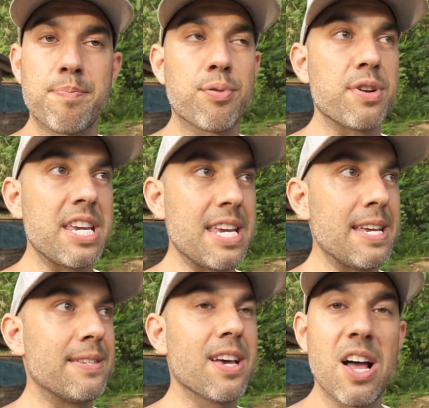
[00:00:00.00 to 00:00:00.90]

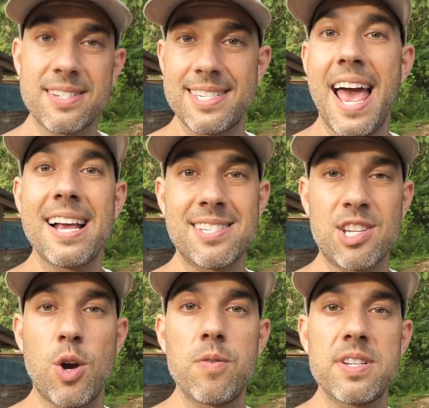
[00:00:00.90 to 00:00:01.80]
pre-done
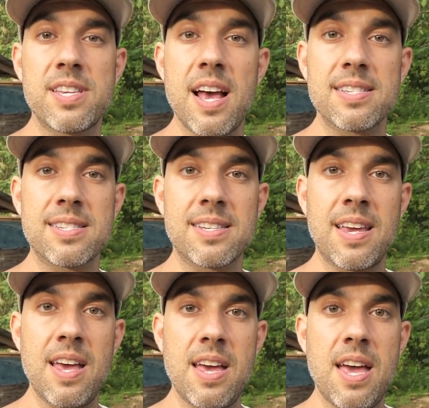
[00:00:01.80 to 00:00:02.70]
test, COVID test,
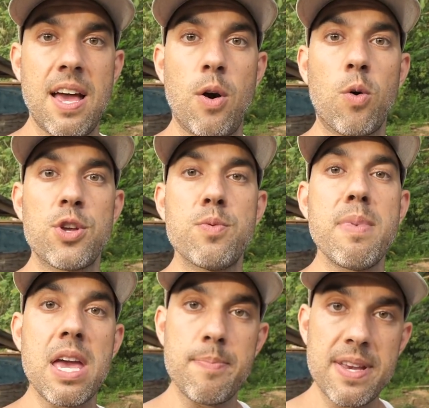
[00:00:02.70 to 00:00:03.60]
or you
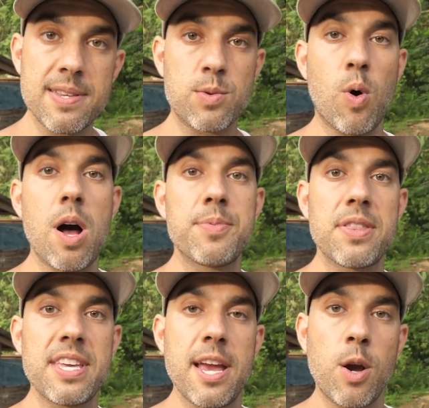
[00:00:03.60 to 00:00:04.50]
may be swabbed
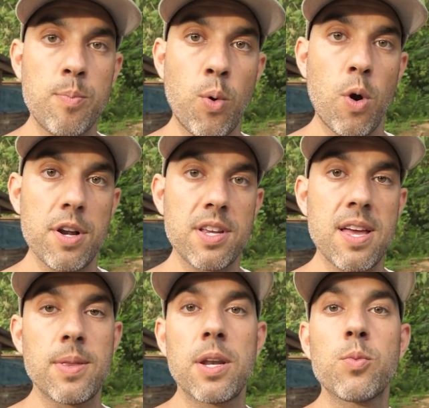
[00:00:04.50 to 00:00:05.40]
at the airport
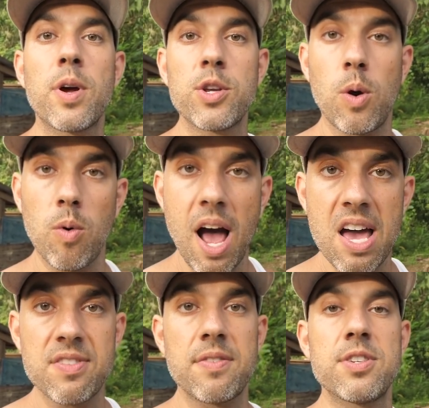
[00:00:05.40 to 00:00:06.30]
and then when you
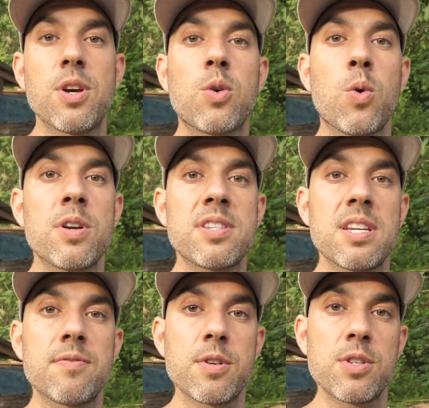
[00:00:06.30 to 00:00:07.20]
arrive you have to do a
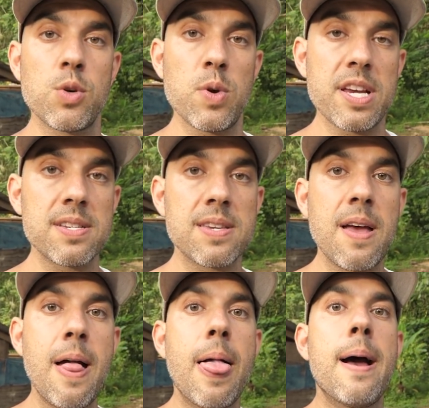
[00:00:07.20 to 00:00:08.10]
quarantine for two weeks.
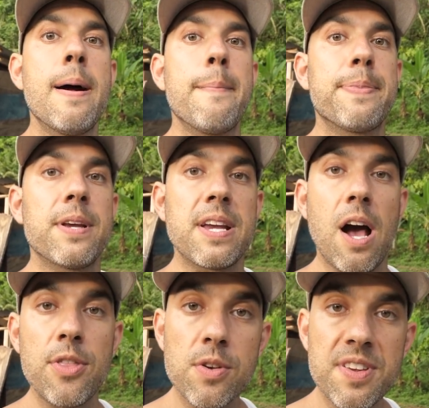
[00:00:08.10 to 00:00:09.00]
The
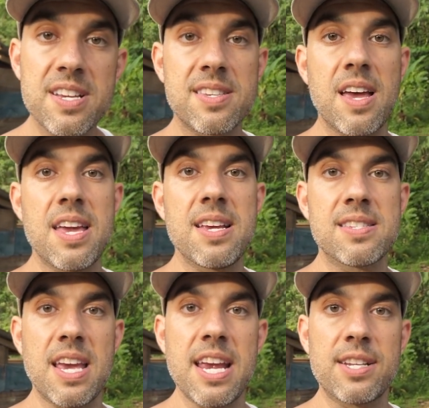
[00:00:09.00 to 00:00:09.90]
other visa
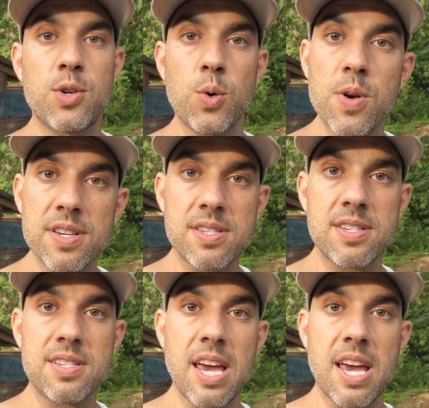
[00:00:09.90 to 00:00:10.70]
is a tourist